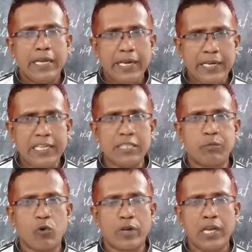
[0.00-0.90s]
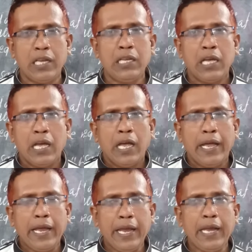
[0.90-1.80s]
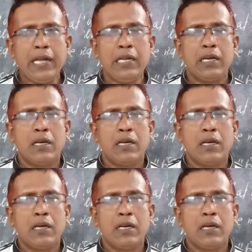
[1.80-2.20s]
it is broken, and